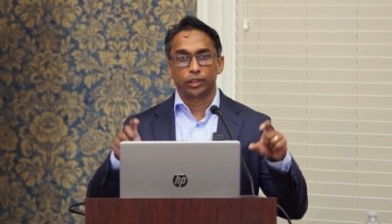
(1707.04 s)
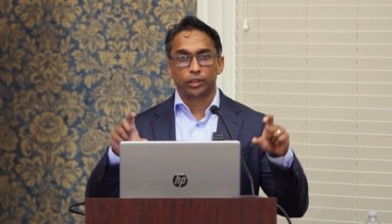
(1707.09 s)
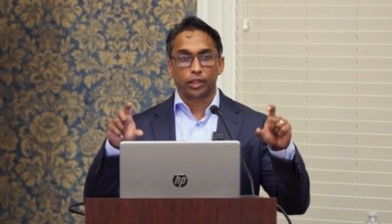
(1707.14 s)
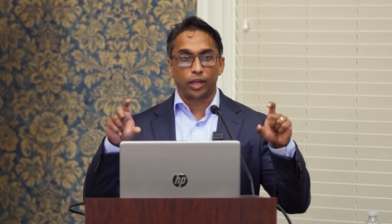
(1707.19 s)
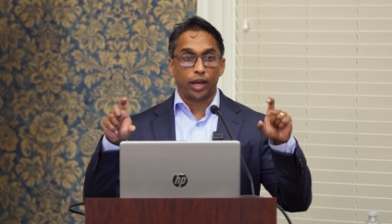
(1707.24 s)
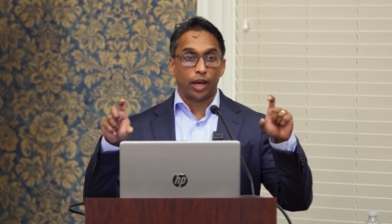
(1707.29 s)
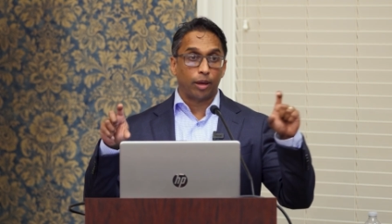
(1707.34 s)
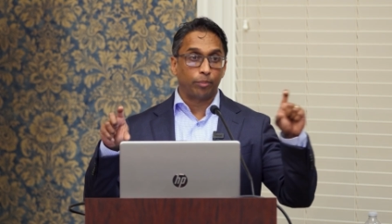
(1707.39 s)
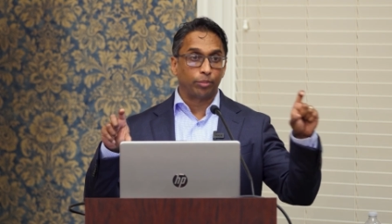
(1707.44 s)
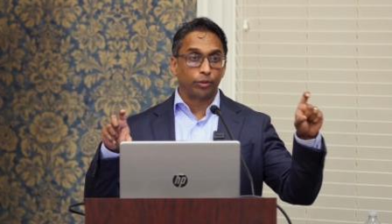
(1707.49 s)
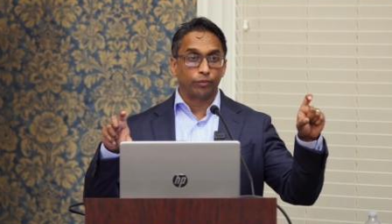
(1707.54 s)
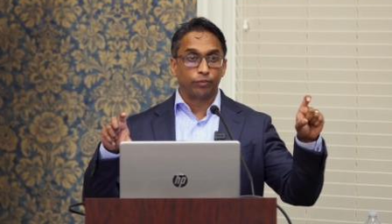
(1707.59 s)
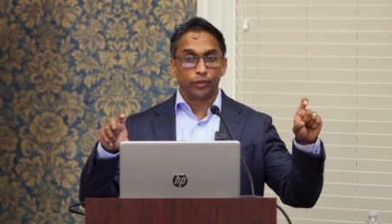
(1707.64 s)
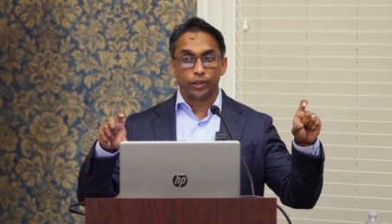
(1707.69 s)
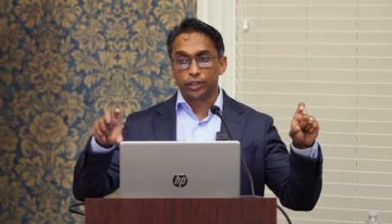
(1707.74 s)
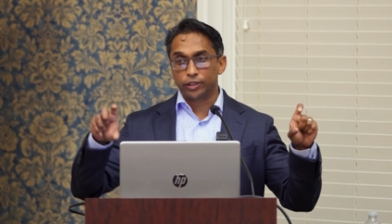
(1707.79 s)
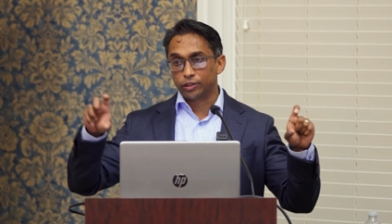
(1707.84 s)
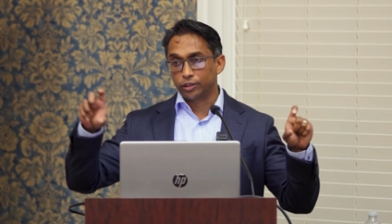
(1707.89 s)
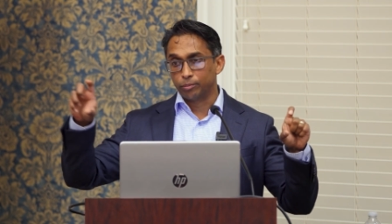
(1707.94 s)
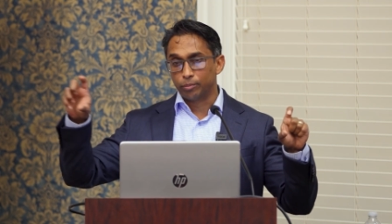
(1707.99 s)
like the happy
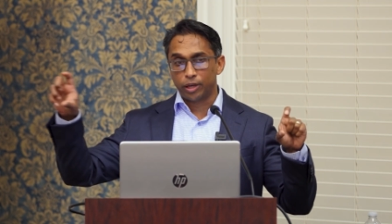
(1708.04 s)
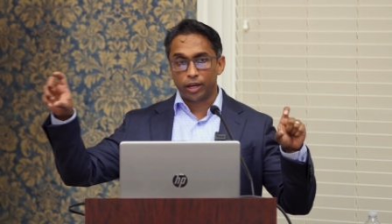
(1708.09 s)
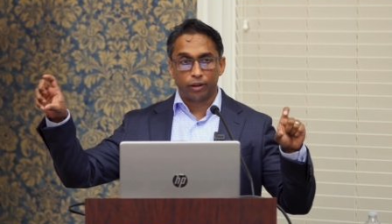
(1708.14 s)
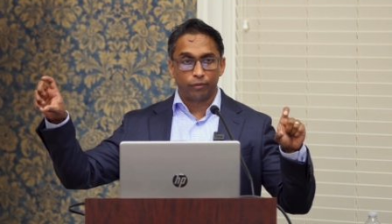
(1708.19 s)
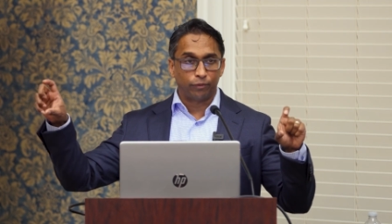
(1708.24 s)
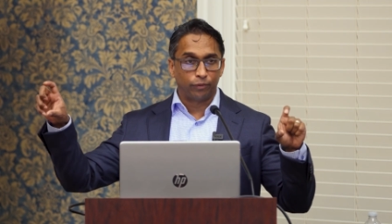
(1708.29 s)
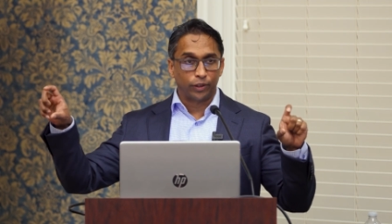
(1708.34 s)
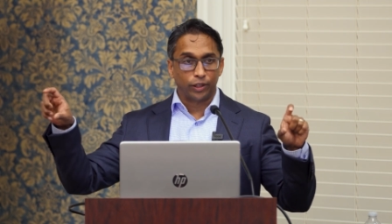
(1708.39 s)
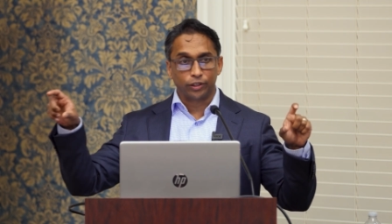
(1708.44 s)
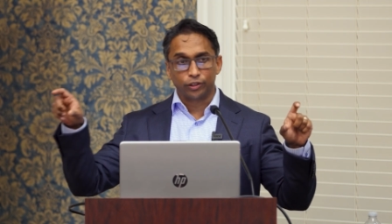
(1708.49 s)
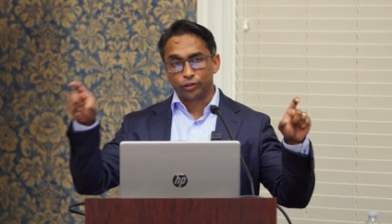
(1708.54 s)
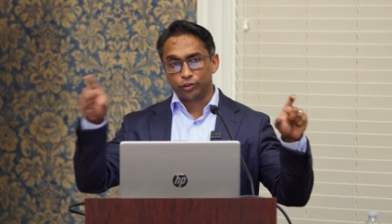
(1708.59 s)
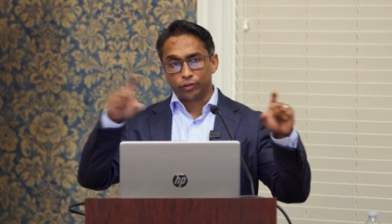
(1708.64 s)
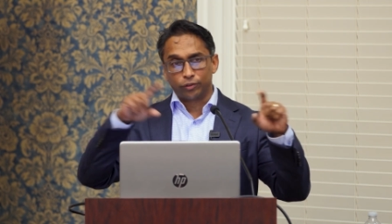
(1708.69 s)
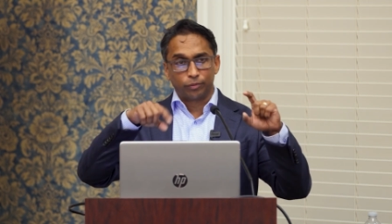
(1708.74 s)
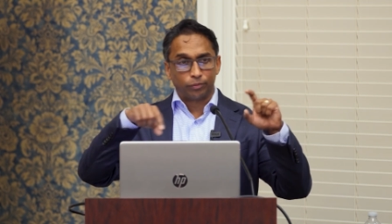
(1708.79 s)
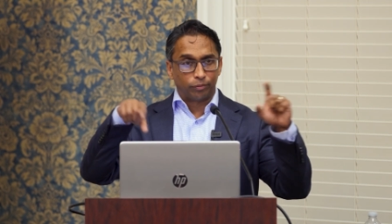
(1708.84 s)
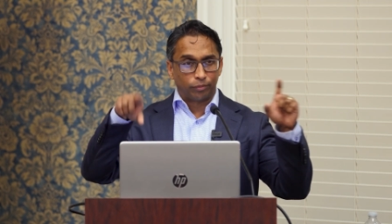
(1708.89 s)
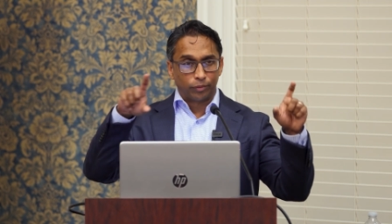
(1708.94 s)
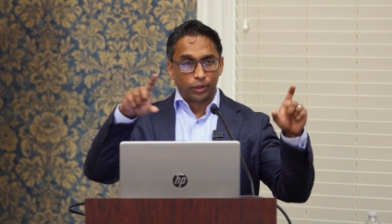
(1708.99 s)
face, the mad face,
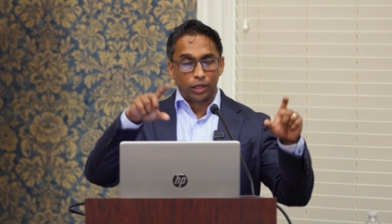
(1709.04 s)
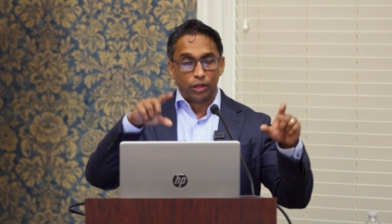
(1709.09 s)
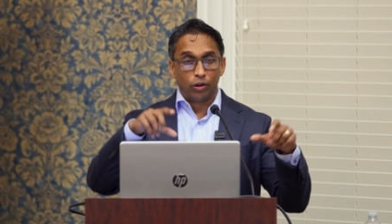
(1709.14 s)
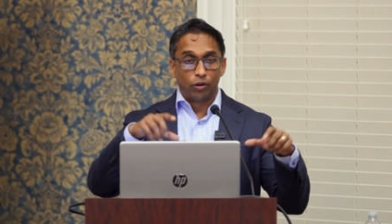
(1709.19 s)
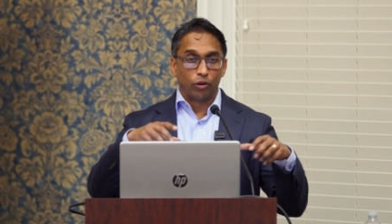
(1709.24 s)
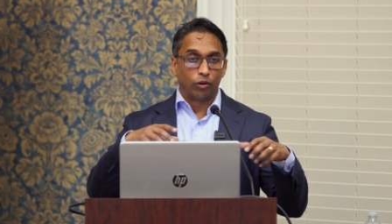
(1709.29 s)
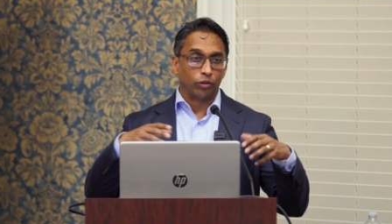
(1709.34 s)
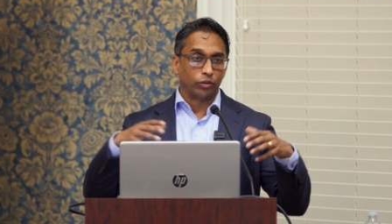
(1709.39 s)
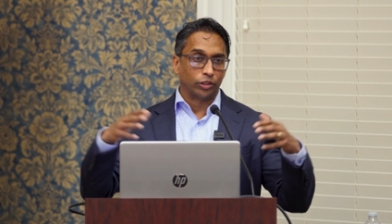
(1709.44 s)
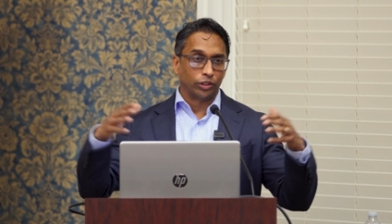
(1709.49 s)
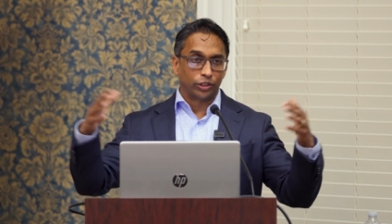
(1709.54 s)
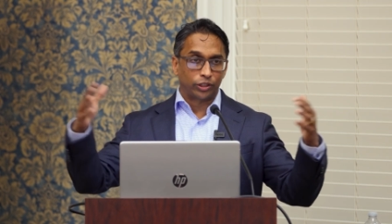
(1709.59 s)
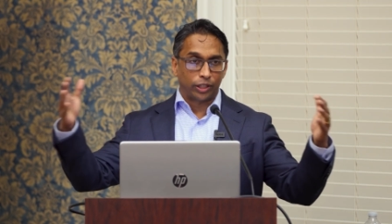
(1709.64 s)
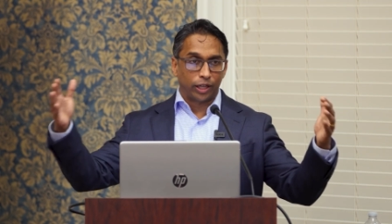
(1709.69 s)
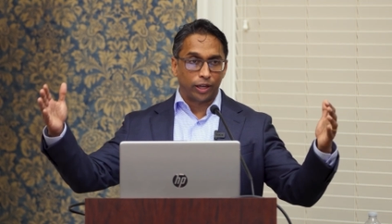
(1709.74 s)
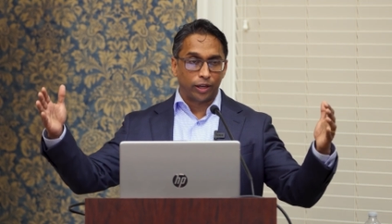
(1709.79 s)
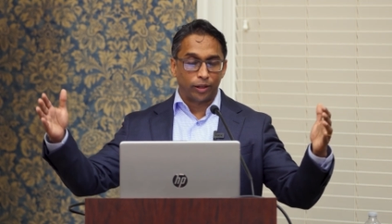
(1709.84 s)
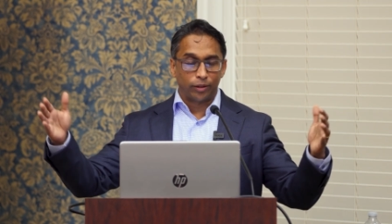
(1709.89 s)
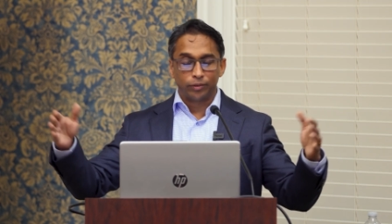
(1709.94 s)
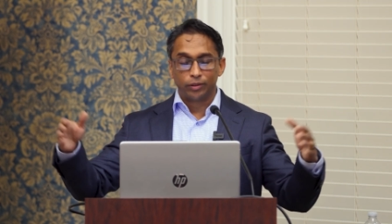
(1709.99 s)
and or the
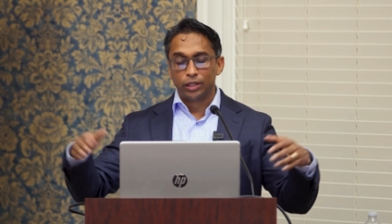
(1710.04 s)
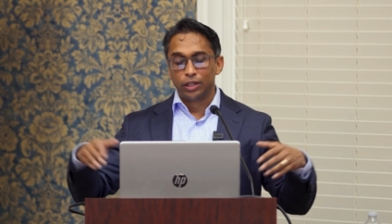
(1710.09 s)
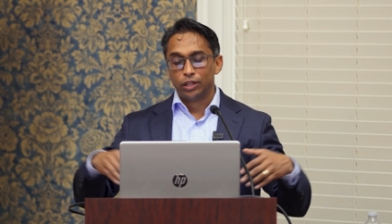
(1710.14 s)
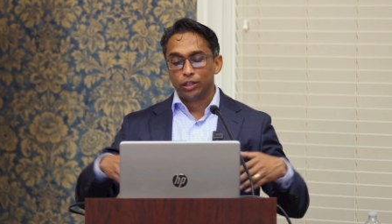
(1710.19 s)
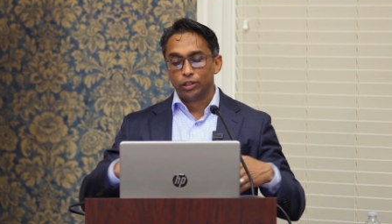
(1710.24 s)
scale.